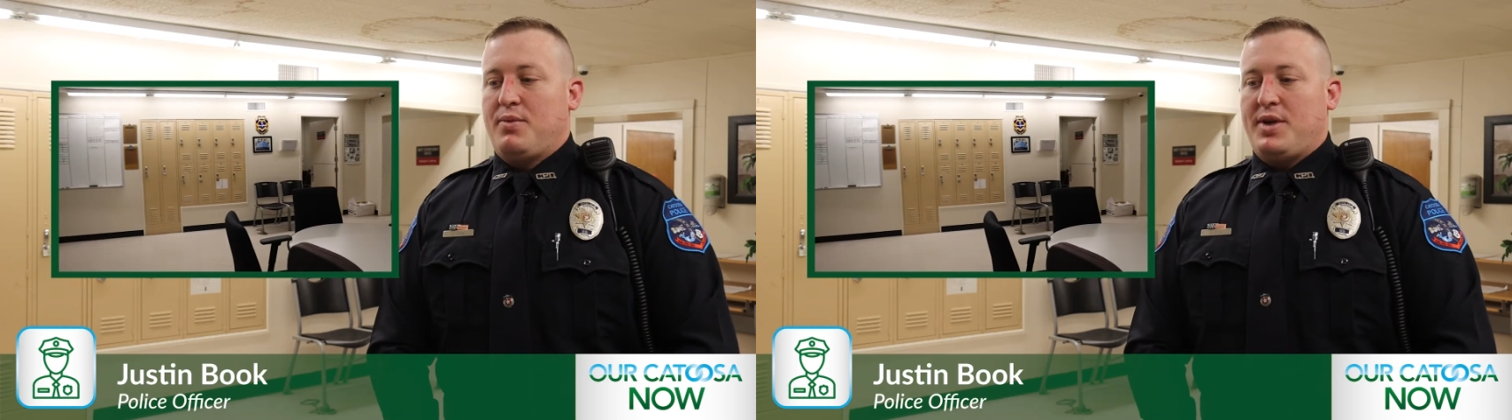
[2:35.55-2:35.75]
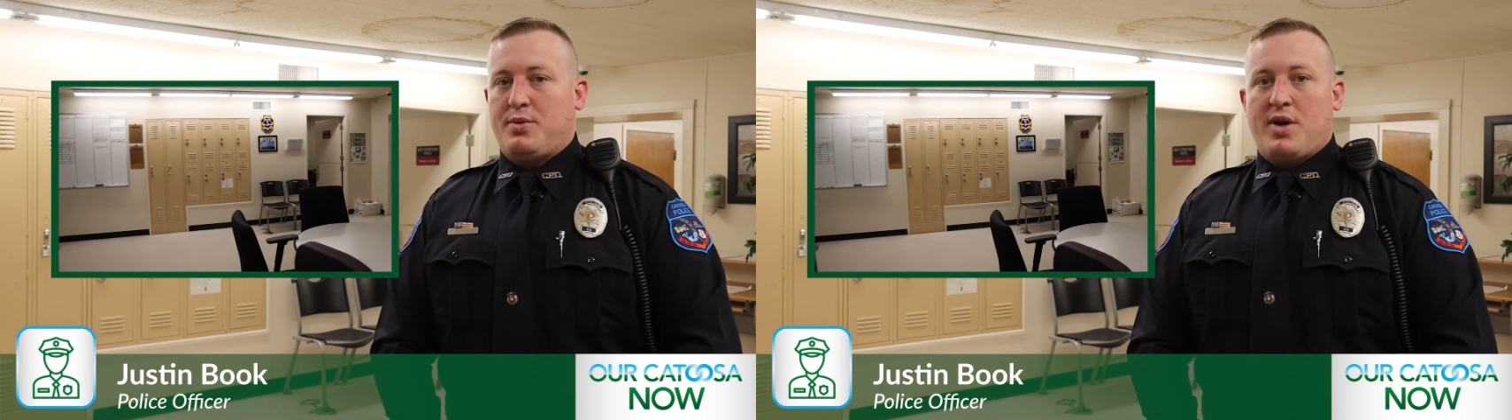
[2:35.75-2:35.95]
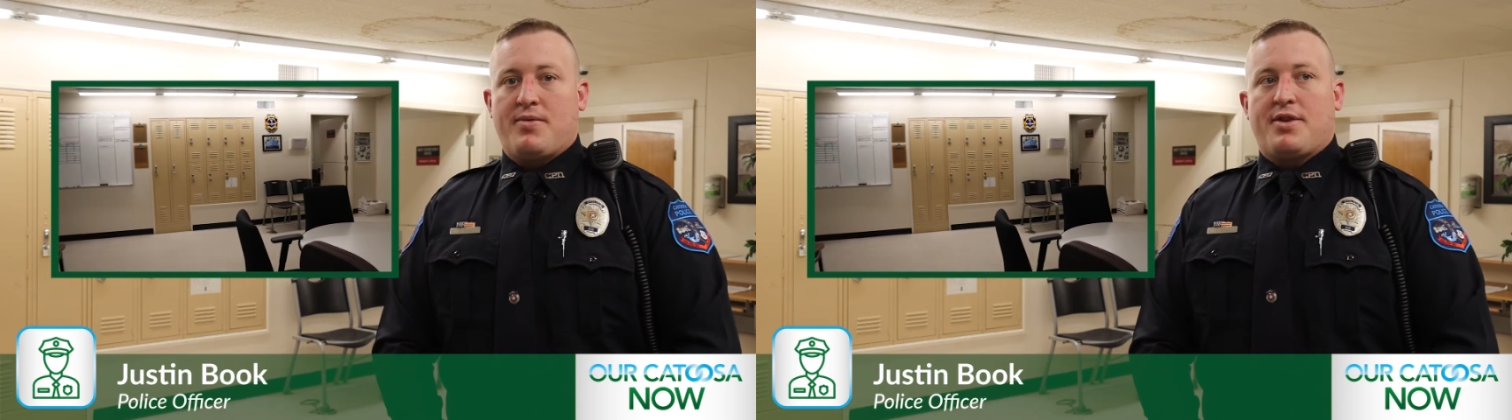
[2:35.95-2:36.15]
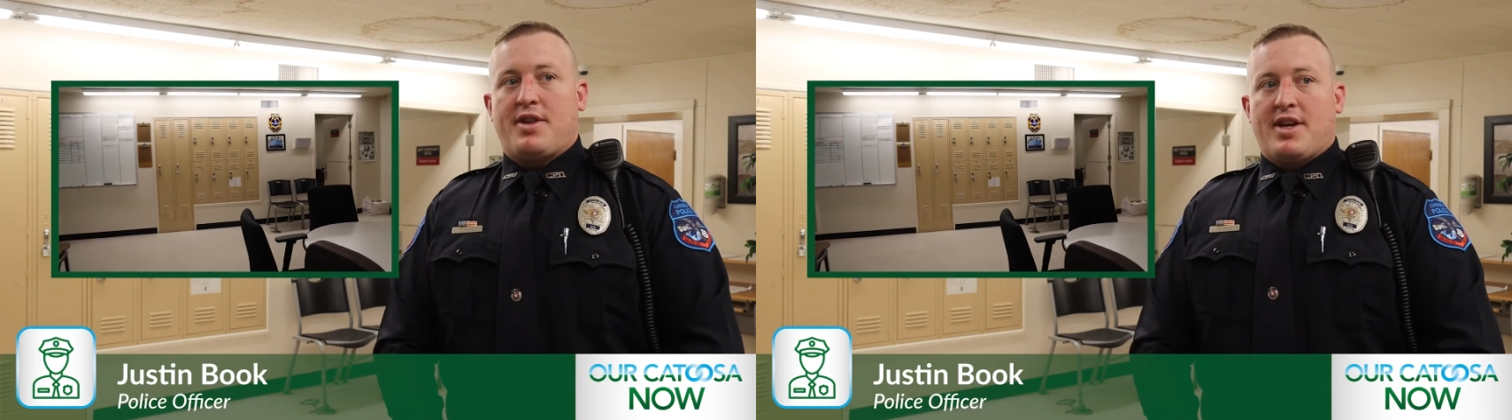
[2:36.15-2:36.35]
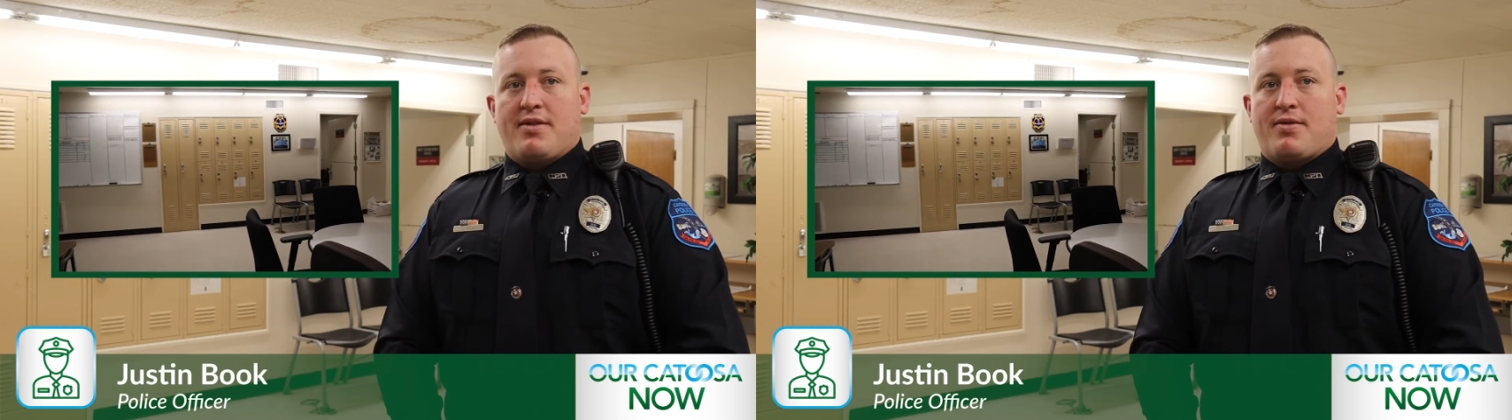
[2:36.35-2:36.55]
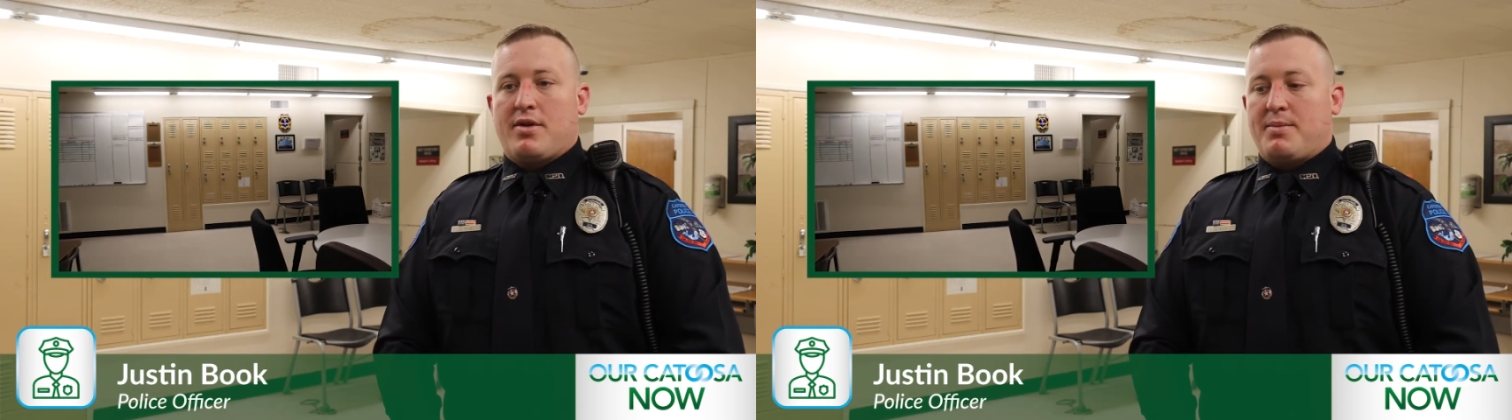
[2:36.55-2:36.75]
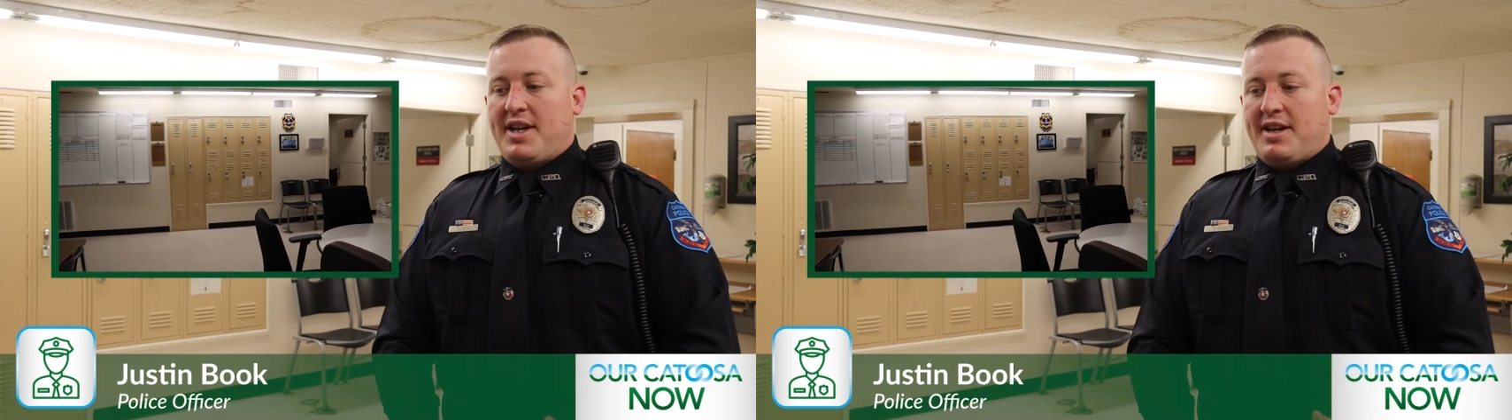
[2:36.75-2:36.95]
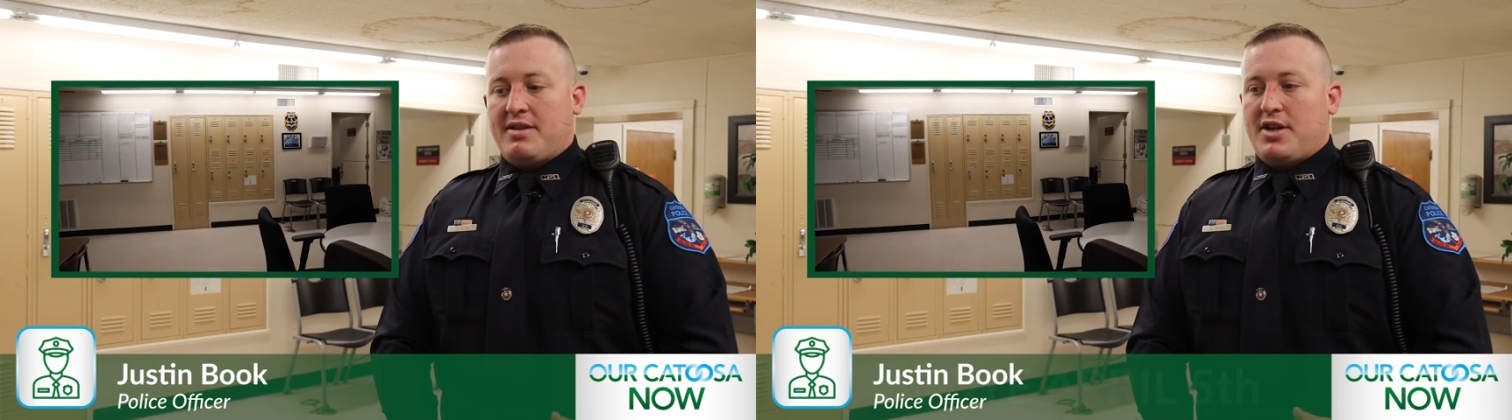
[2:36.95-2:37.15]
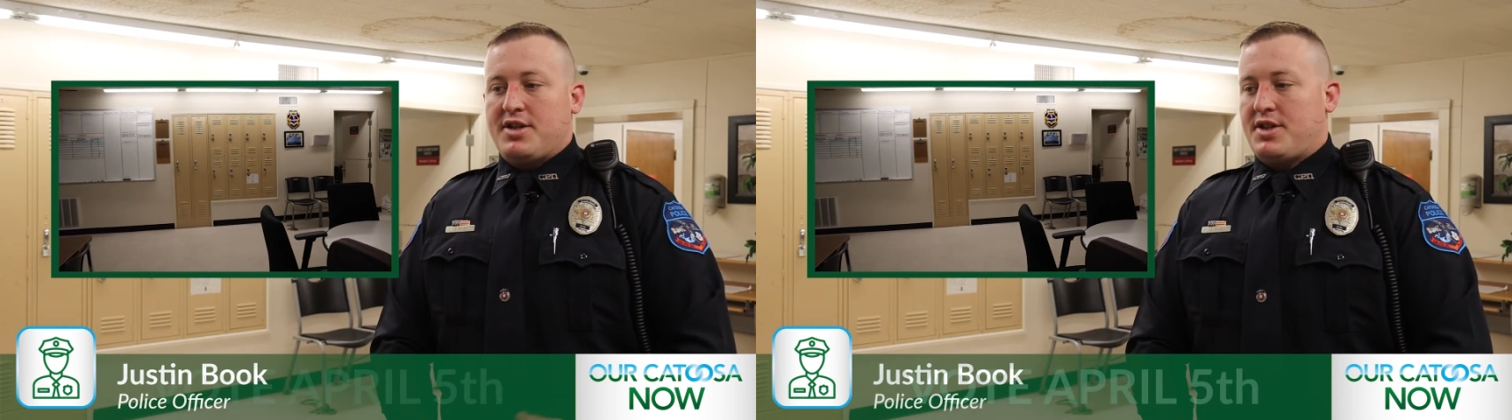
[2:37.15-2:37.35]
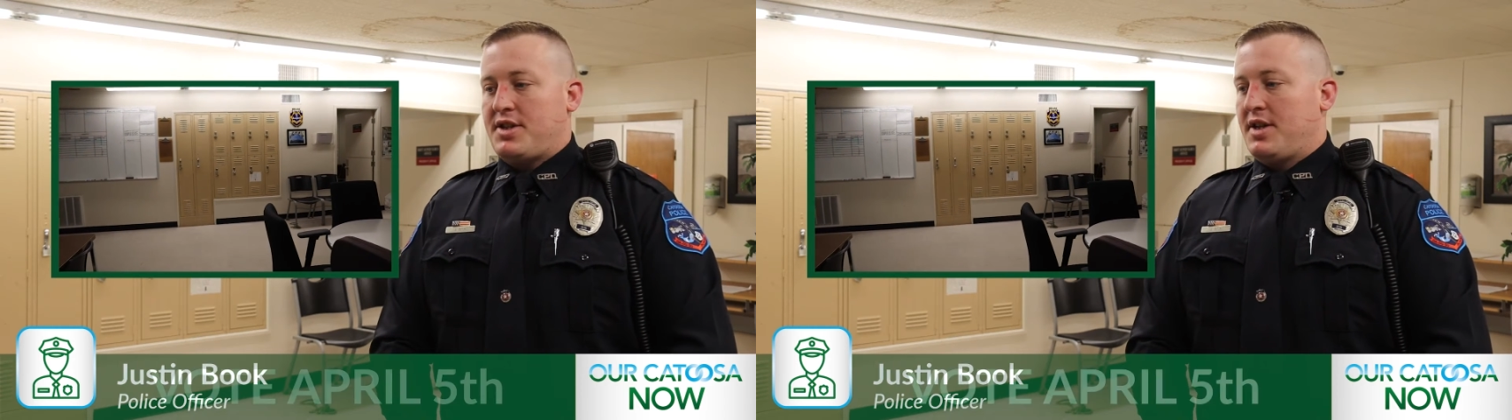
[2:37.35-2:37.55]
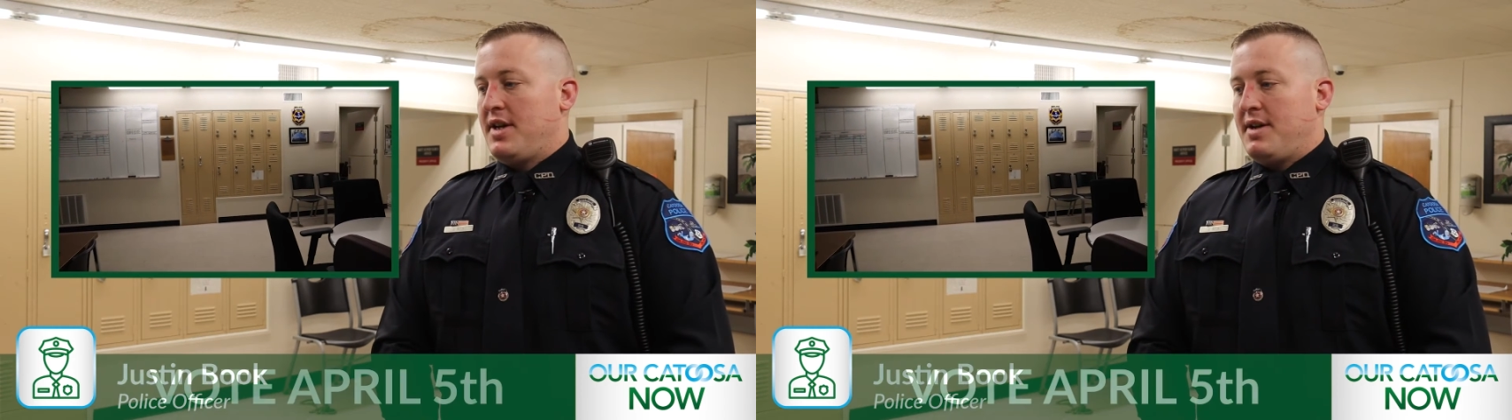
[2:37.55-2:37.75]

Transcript: We do everything from eating lunch,